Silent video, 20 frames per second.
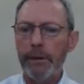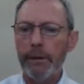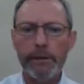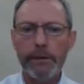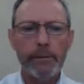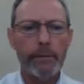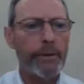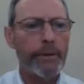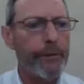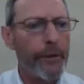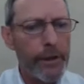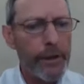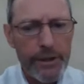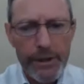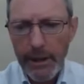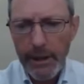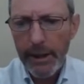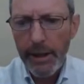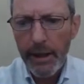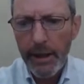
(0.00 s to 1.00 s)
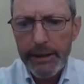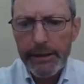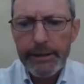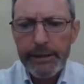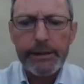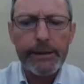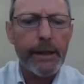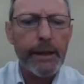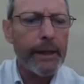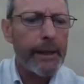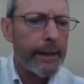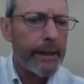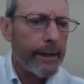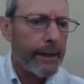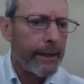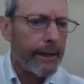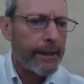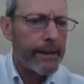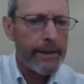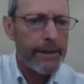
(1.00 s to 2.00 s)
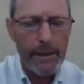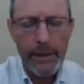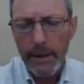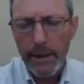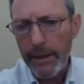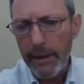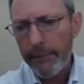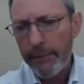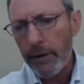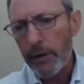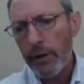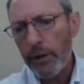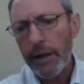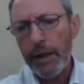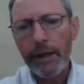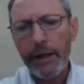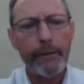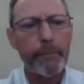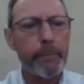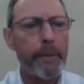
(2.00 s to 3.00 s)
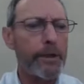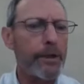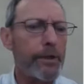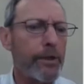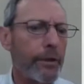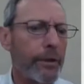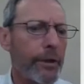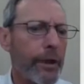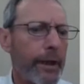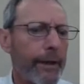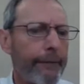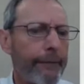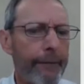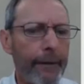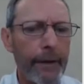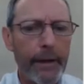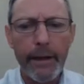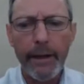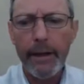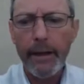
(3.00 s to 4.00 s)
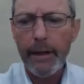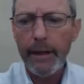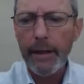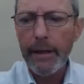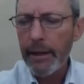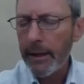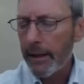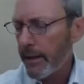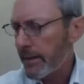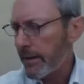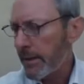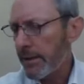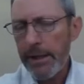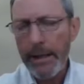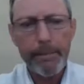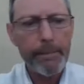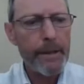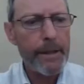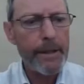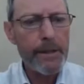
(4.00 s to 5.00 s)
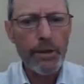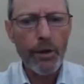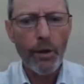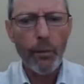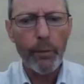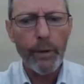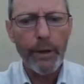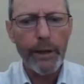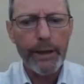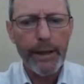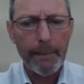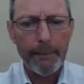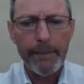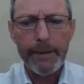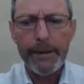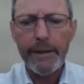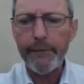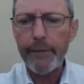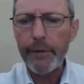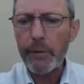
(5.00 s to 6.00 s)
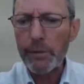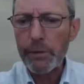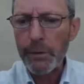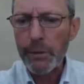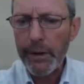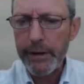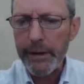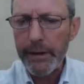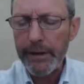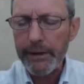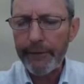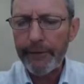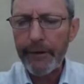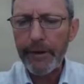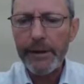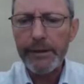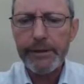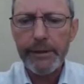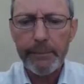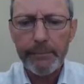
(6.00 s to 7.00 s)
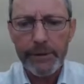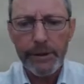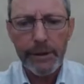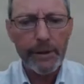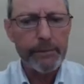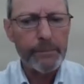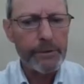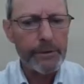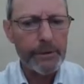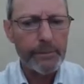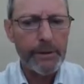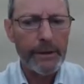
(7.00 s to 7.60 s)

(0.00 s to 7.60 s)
well, the first thing I'd like to say is uh, if you're looking at the picture on the left there, is that Japanese knotweed can be difficult to identify sometimes.